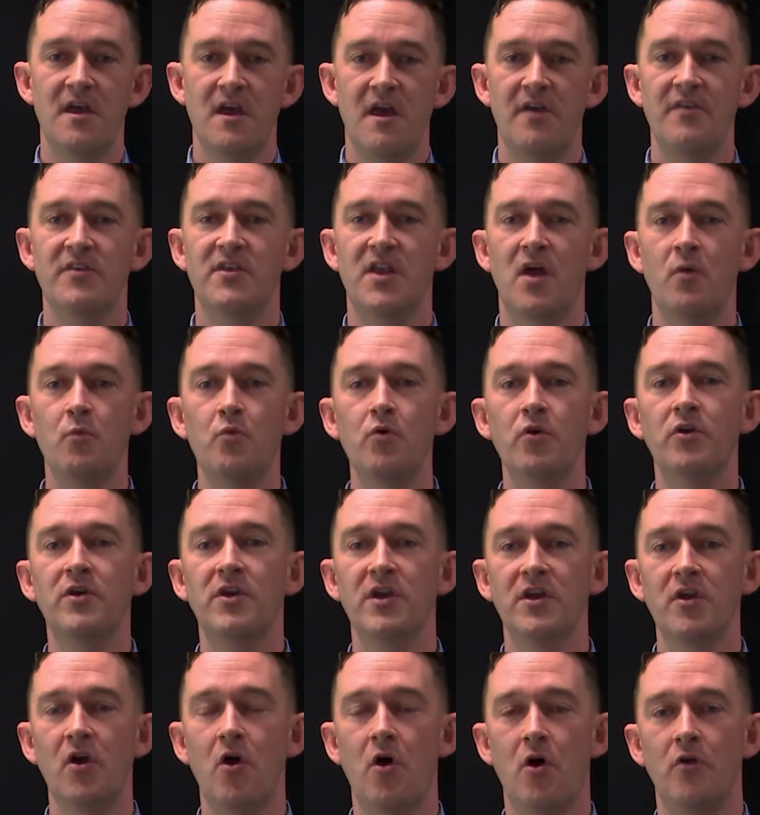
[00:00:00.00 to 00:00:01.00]
that are
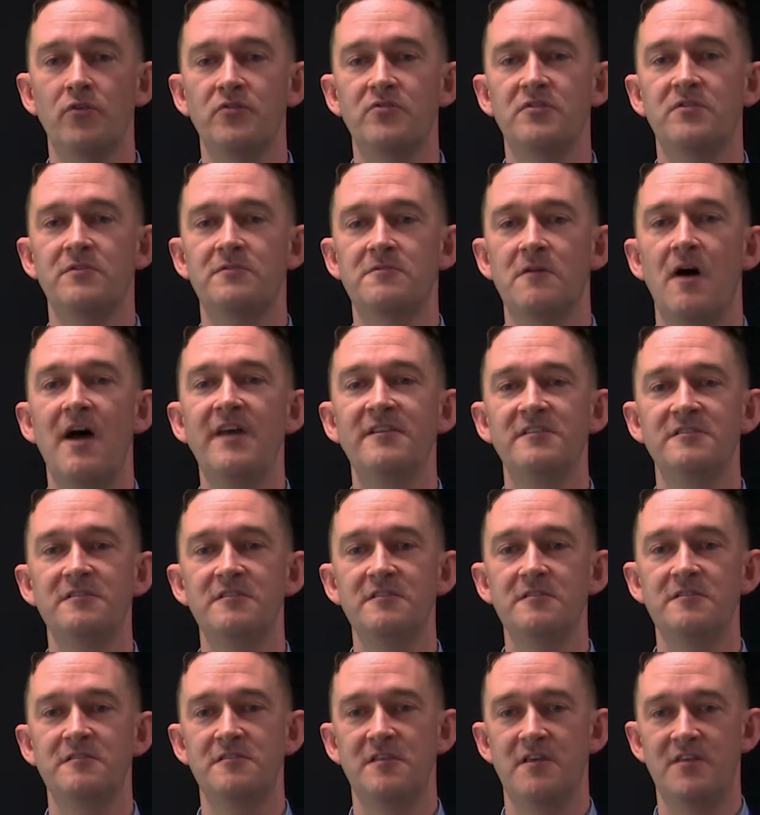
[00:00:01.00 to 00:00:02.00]
working on
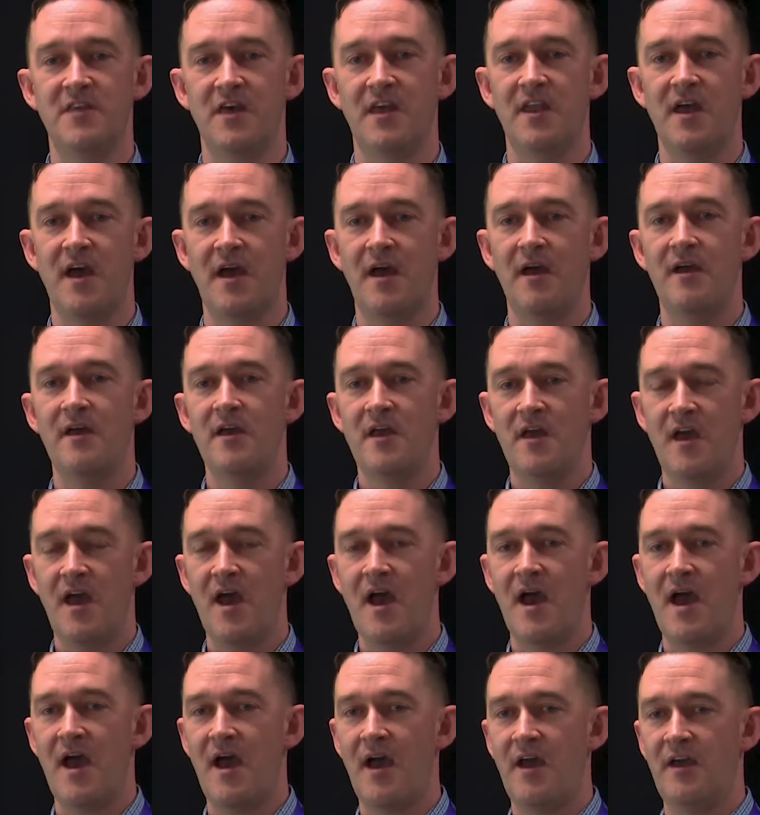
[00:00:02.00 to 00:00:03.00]
devices that
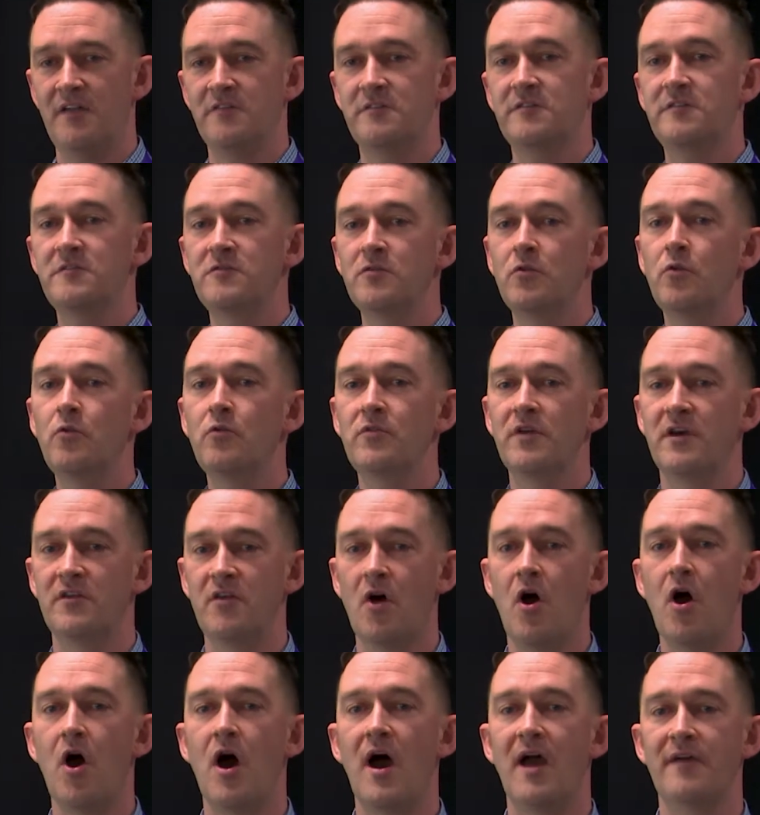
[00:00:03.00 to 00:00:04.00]
are installed in
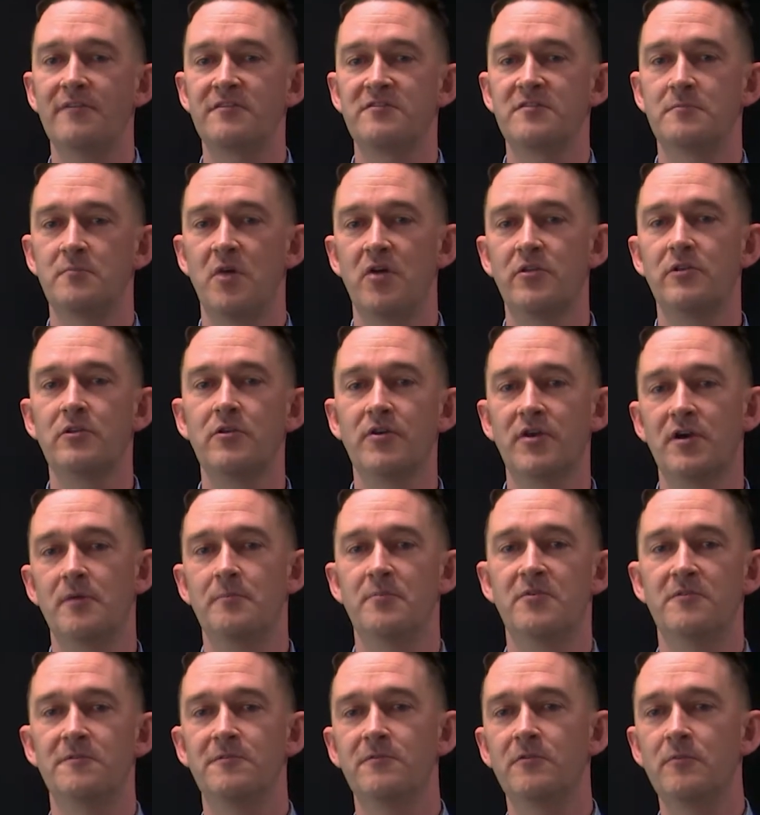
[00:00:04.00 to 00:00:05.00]
hives to both look at
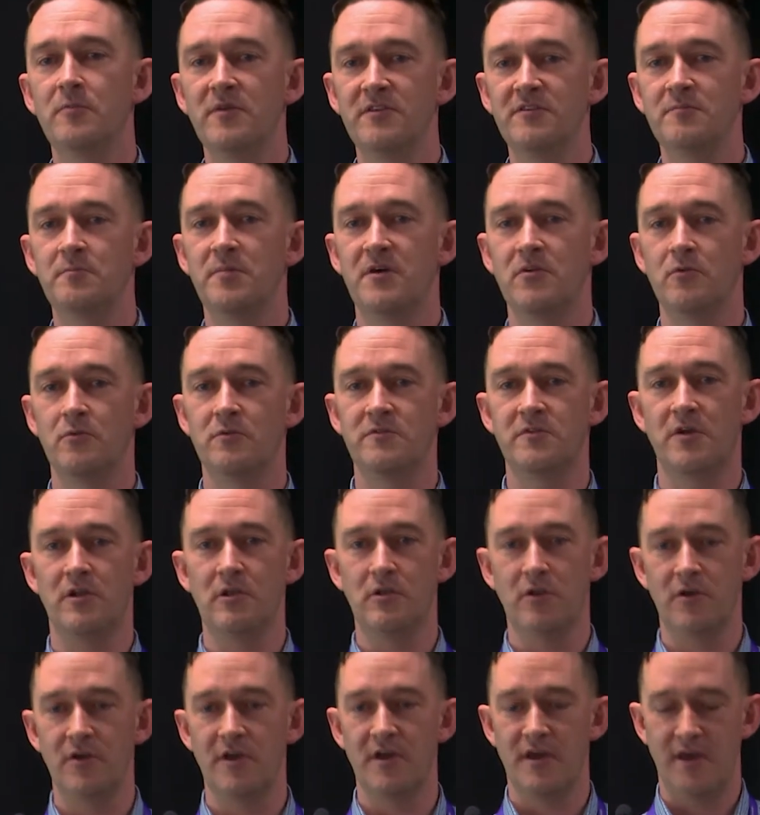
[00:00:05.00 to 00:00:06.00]
performance but also
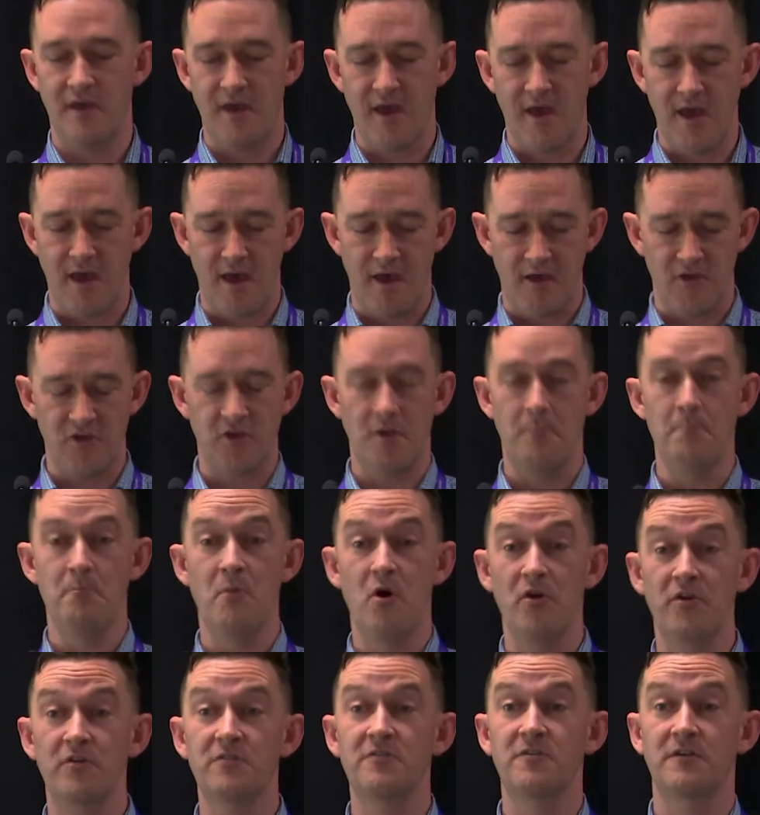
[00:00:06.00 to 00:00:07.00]
look at
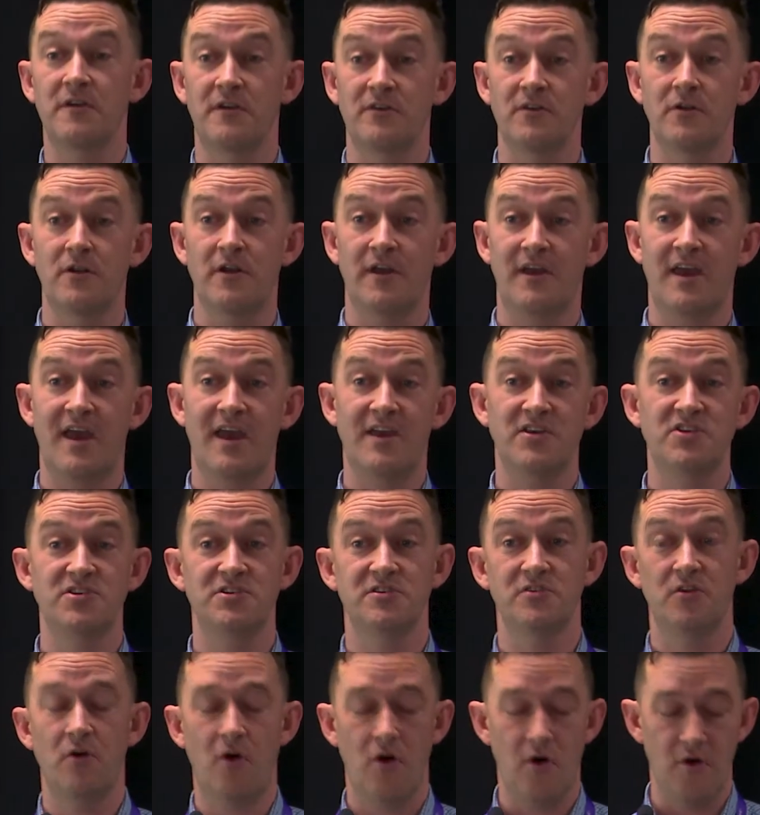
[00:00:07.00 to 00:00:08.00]
monitoring the
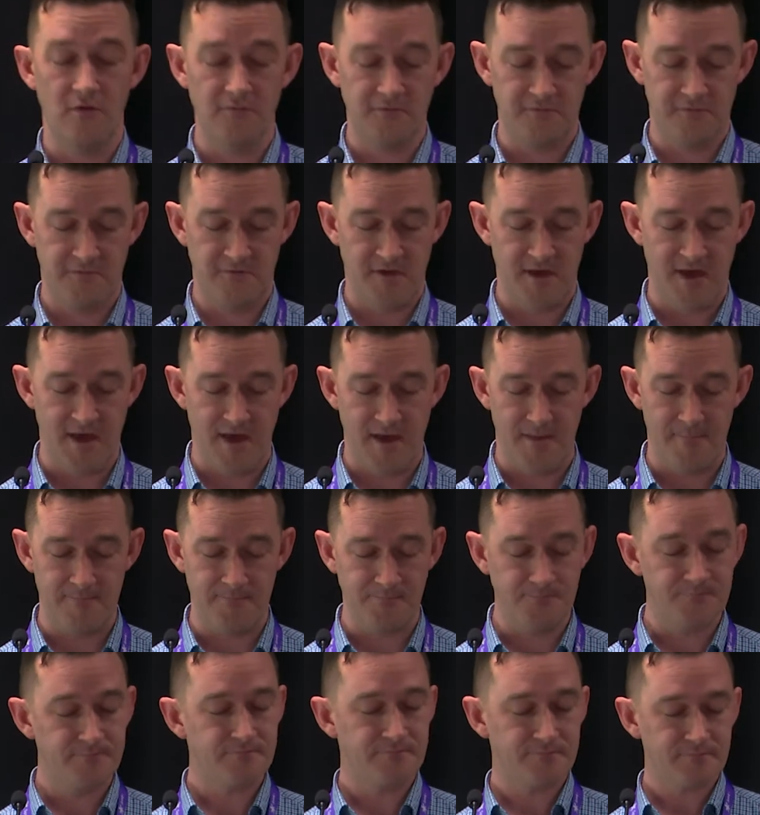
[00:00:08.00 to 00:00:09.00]
location of
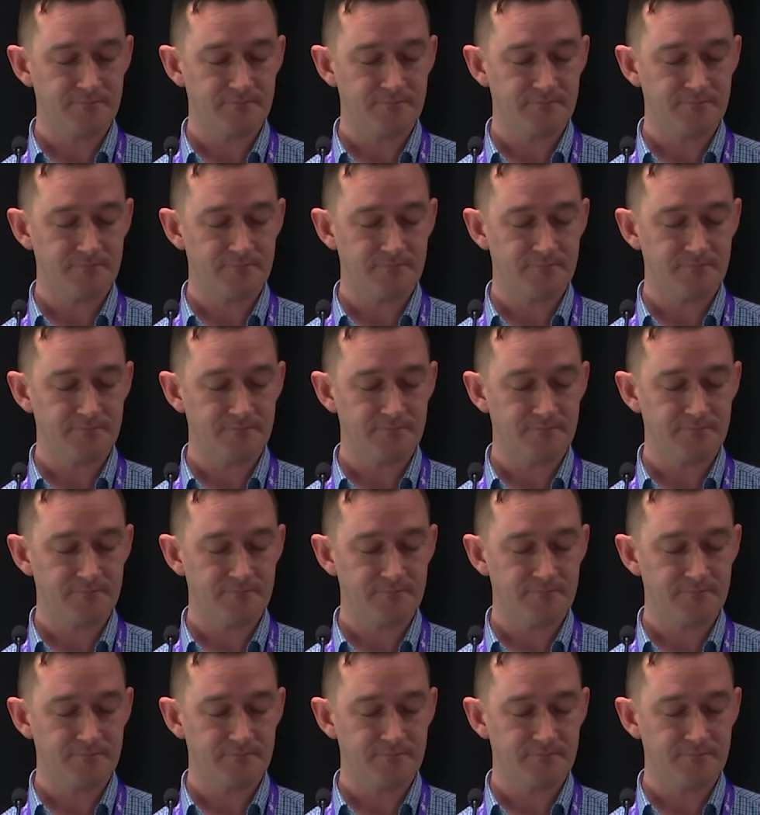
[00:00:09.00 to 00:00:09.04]
honey,